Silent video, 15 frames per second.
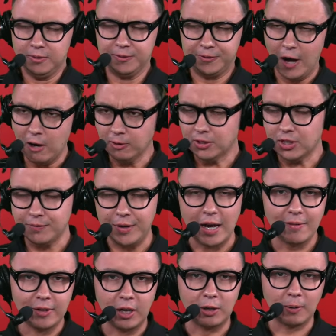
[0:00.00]
Folks, if you
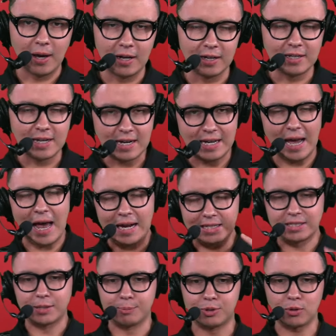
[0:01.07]
haven't already, you got to
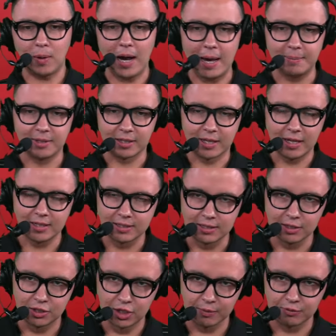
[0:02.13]
subscribe to the Kansas
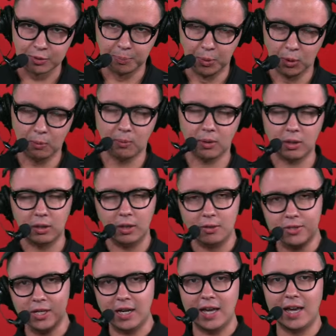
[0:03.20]
City Chiefs Report. We're
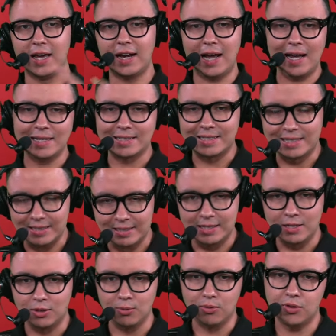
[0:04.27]
closing in on
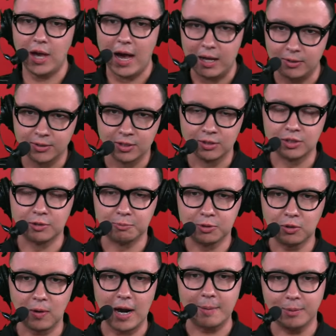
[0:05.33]
62,000
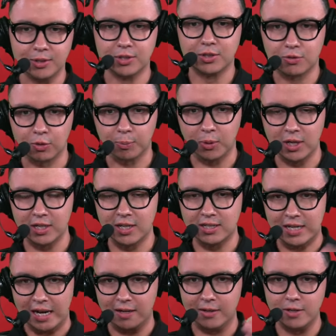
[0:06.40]
subscribers as we're bringing you
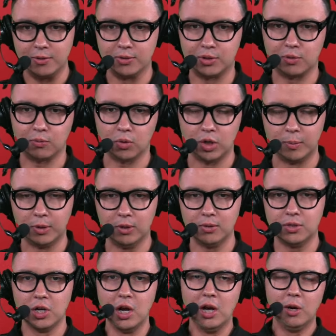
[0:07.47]
daily news and
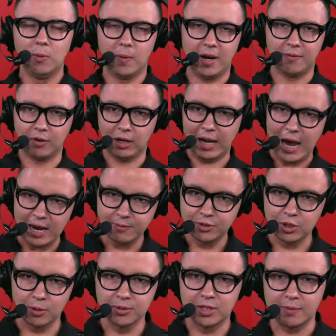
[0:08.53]
rumors. We have our live
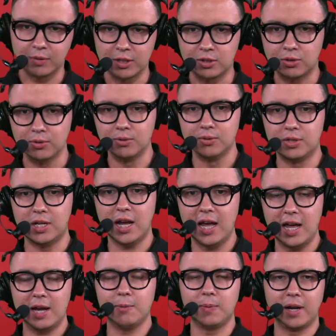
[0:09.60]
shows every
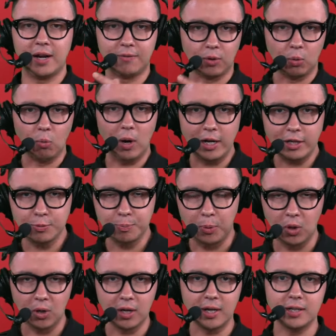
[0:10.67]
Tuesday. We have our watch
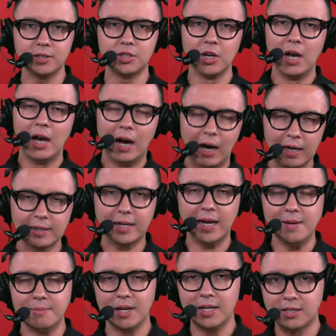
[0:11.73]
parties on
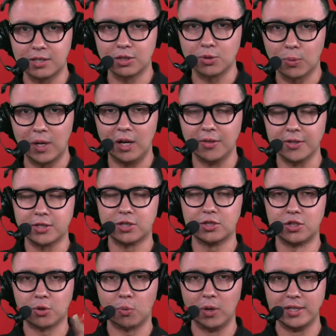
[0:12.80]
game days as well. This is
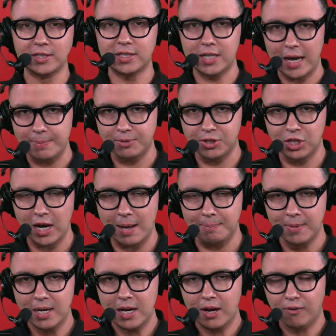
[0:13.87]
your one-stop
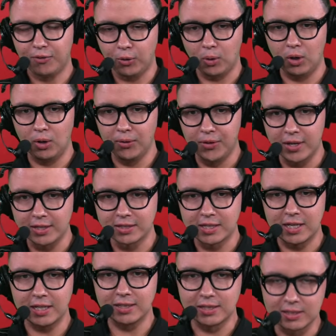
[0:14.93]
shop for all things
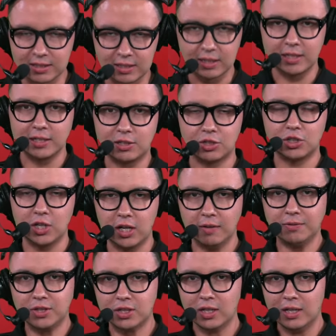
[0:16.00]
Kansas City
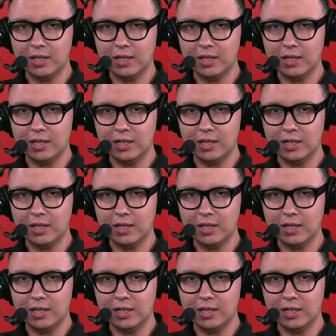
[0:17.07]
Chiefs.